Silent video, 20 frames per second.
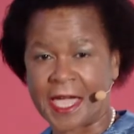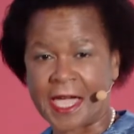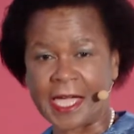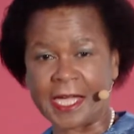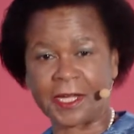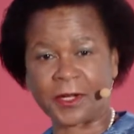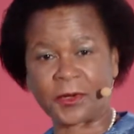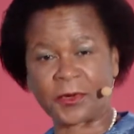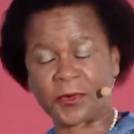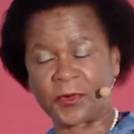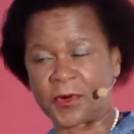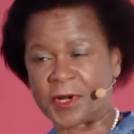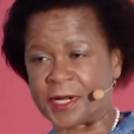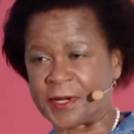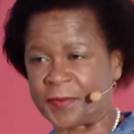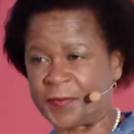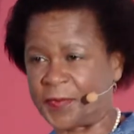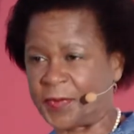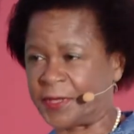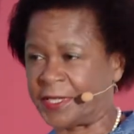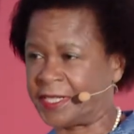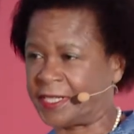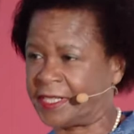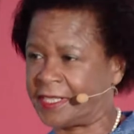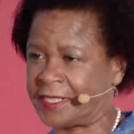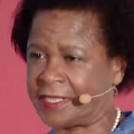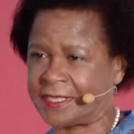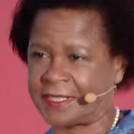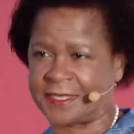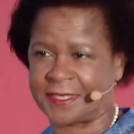I grew up
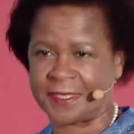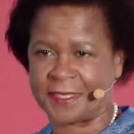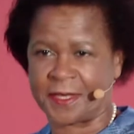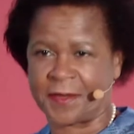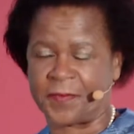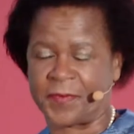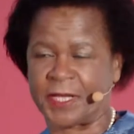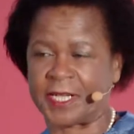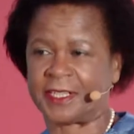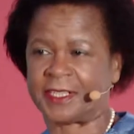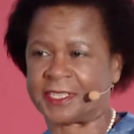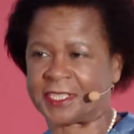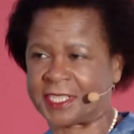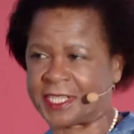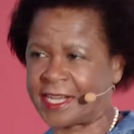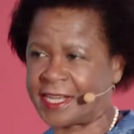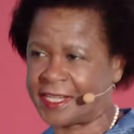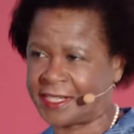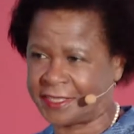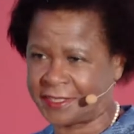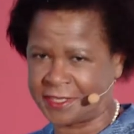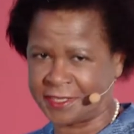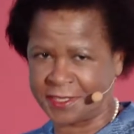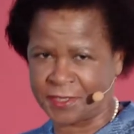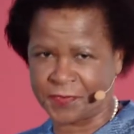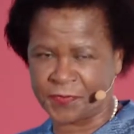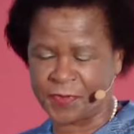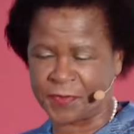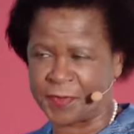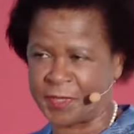as a middle child in
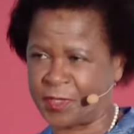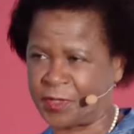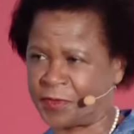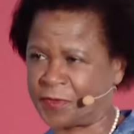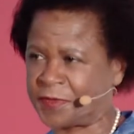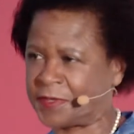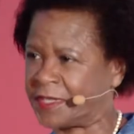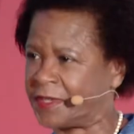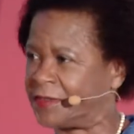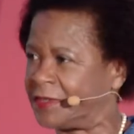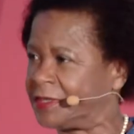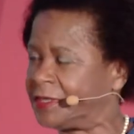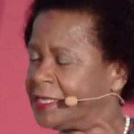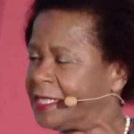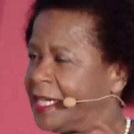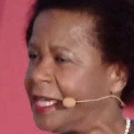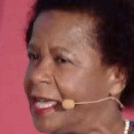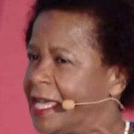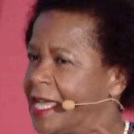a family of seven.